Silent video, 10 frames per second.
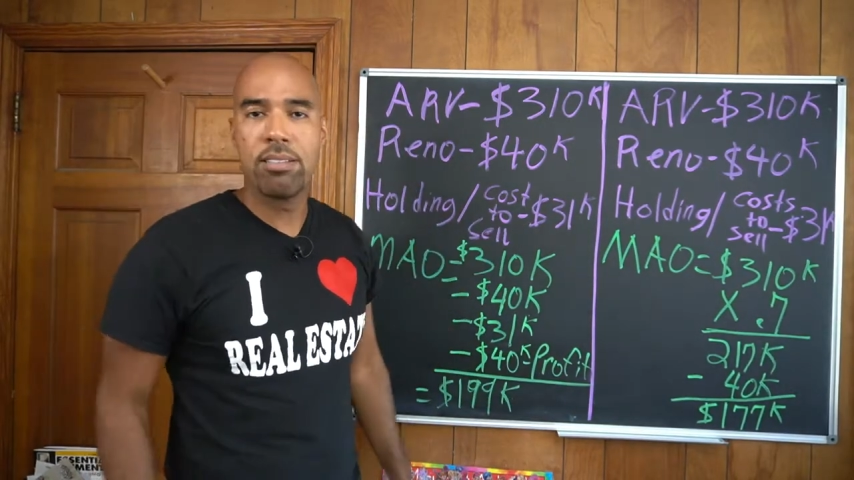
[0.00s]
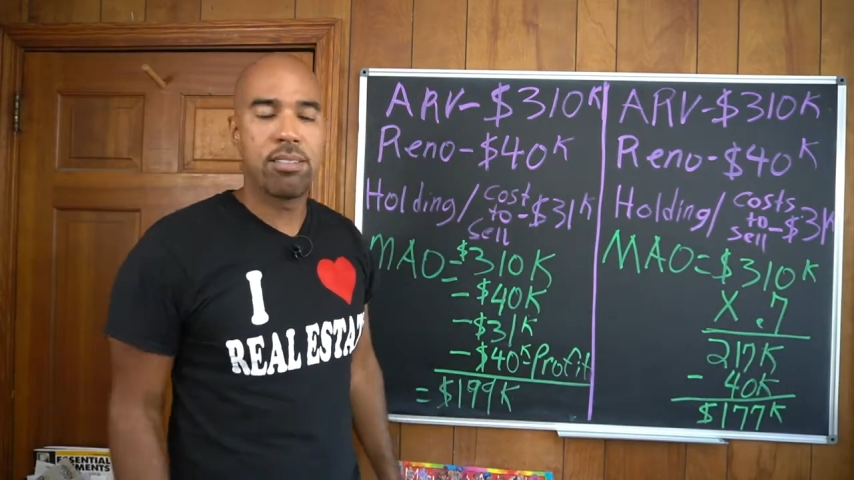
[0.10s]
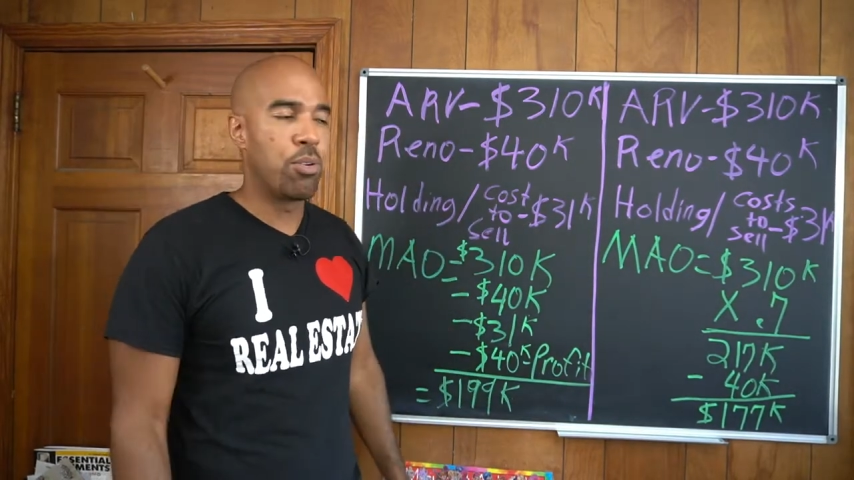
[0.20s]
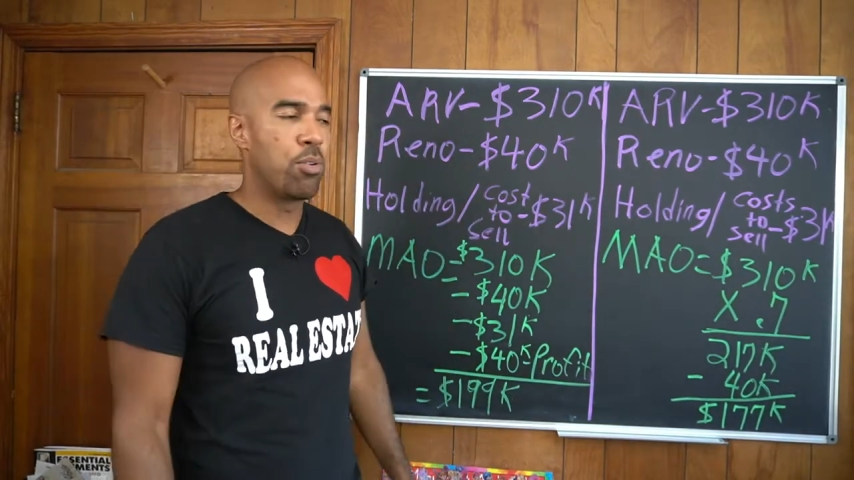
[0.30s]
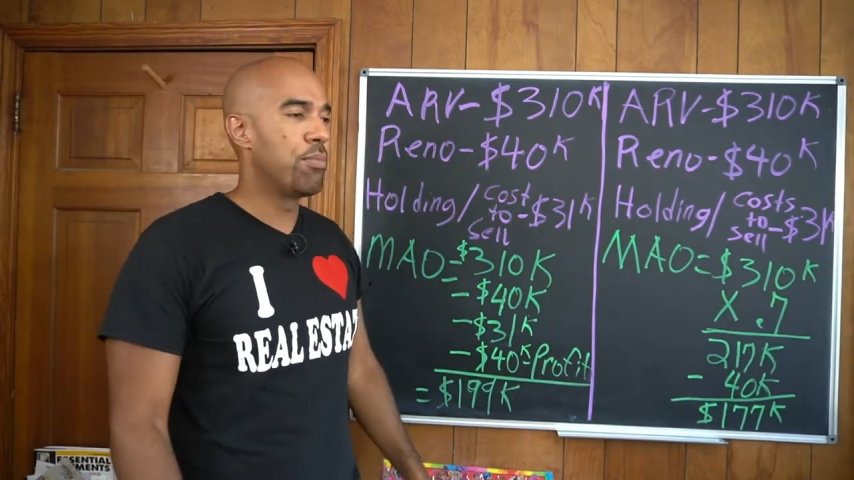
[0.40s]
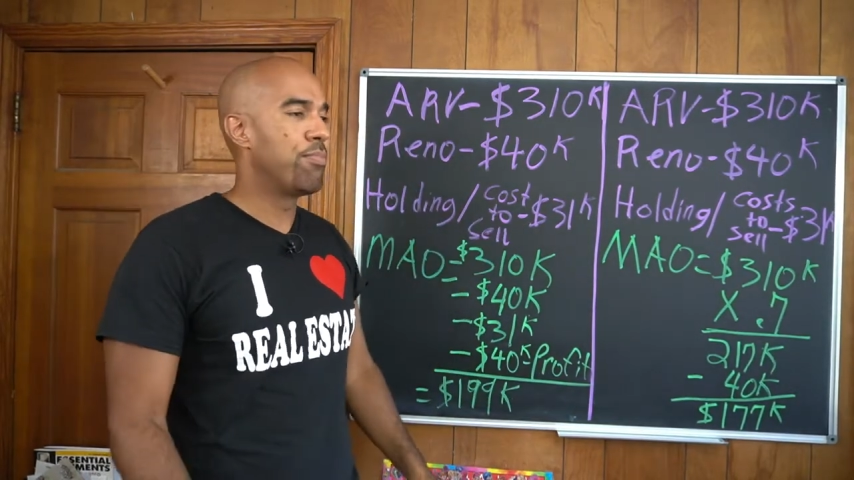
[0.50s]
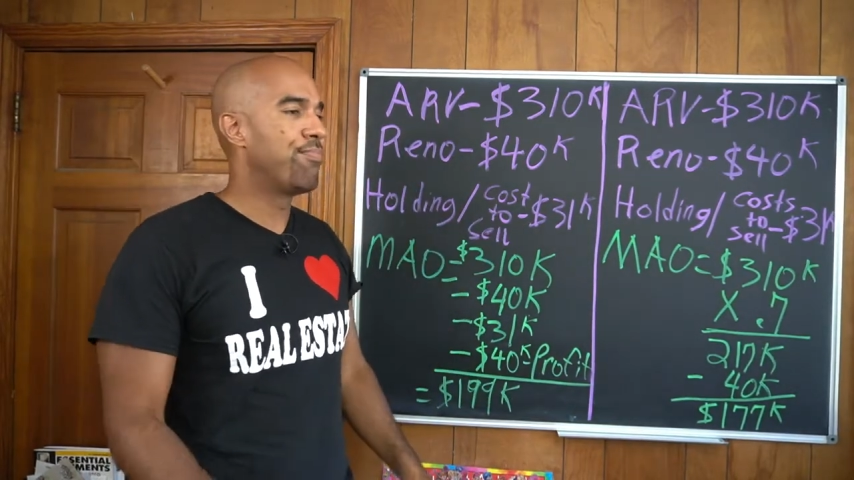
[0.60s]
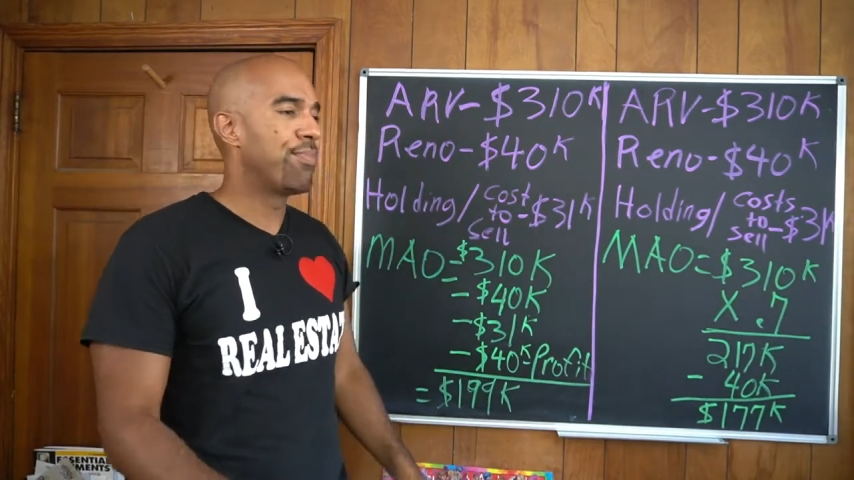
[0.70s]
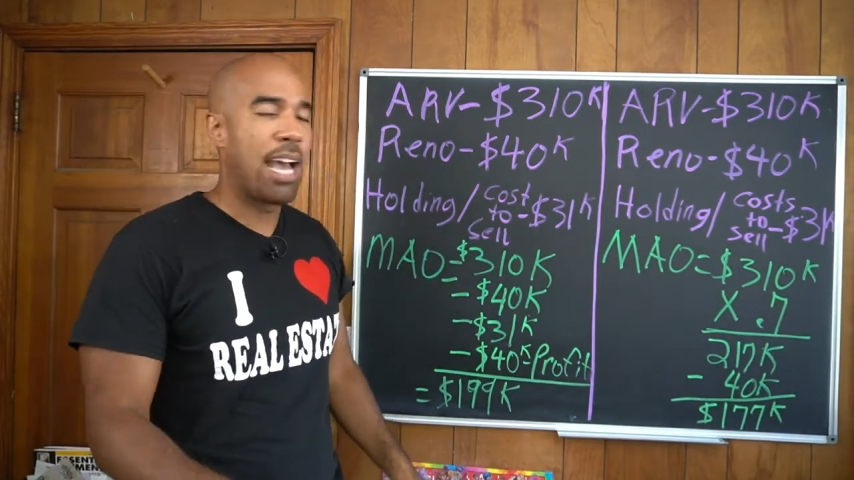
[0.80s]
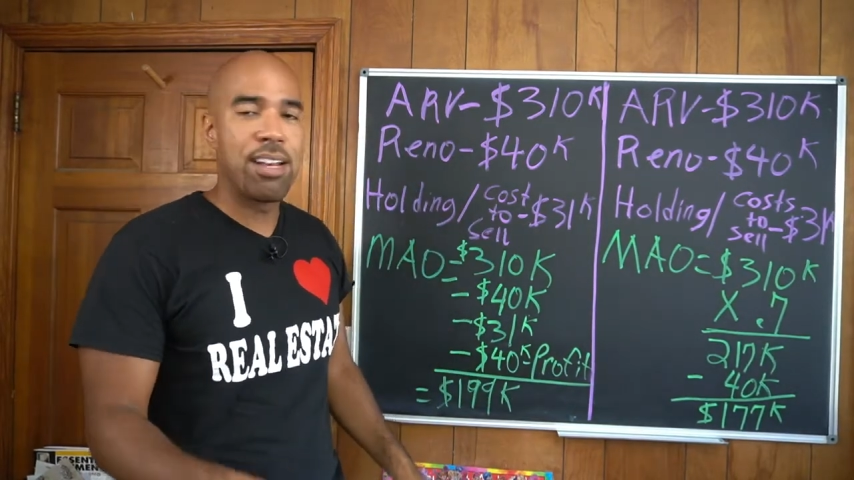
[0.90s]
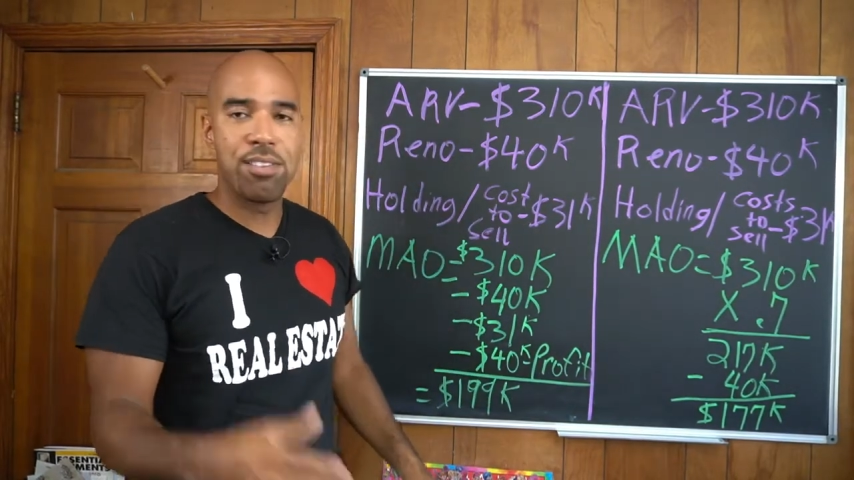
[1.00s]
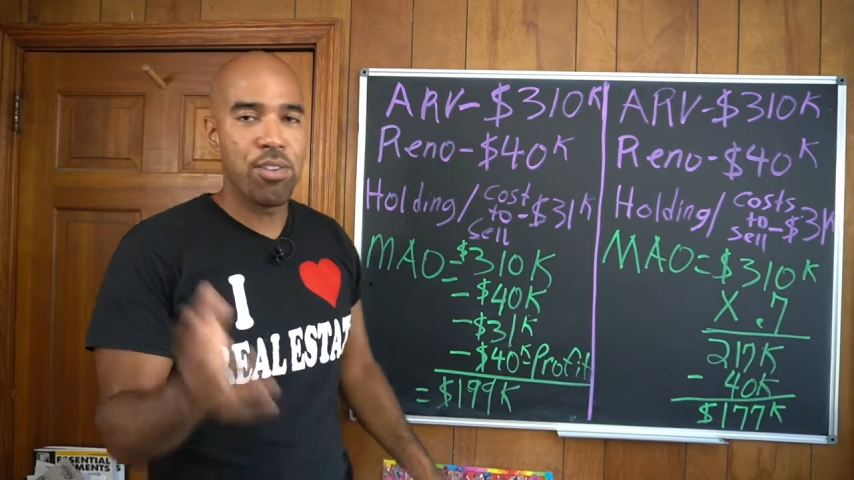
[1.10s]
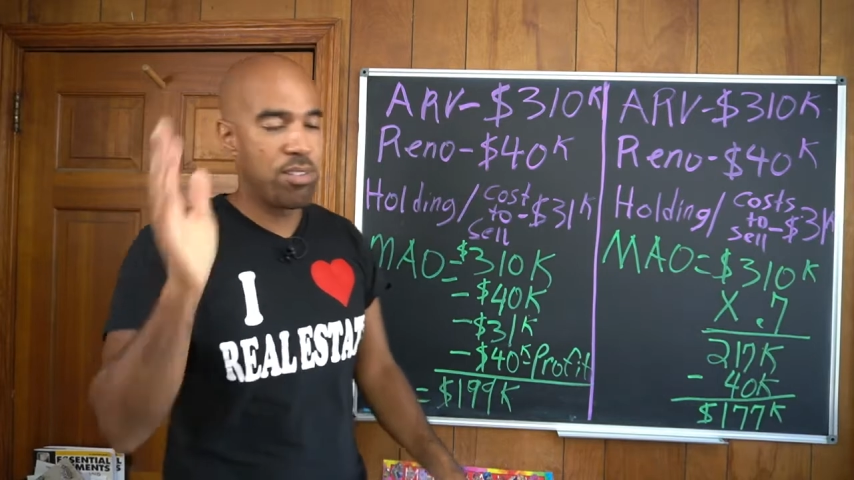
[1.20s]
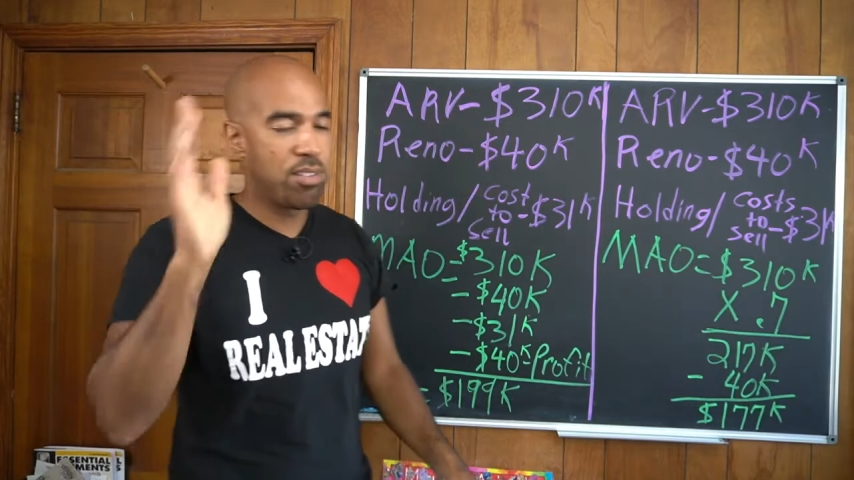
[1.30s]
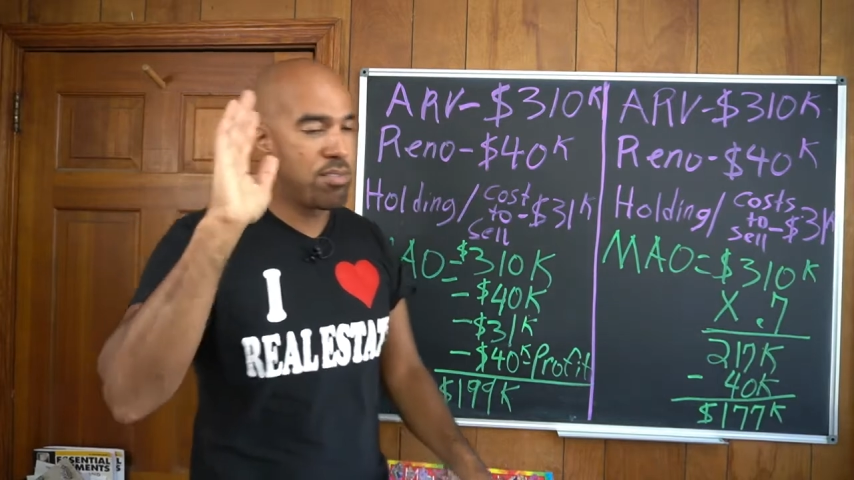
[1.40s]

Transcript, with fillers: So I had to turn this,